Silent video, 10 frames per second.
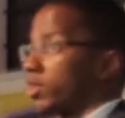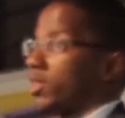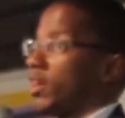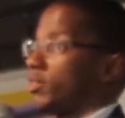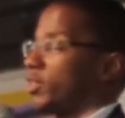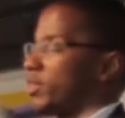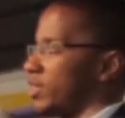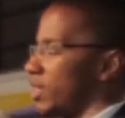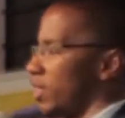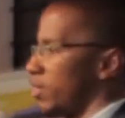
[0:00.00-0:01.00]
Dr.
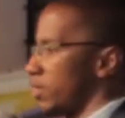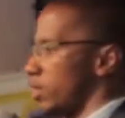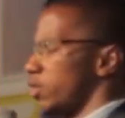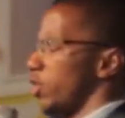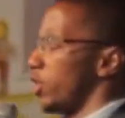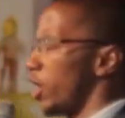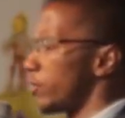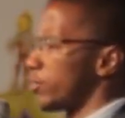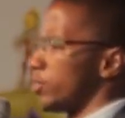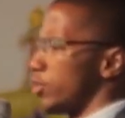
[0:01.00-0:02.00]
Limesgood was there, and he was like, no,
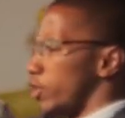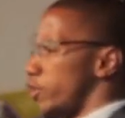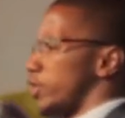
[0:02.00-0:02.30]
you have to,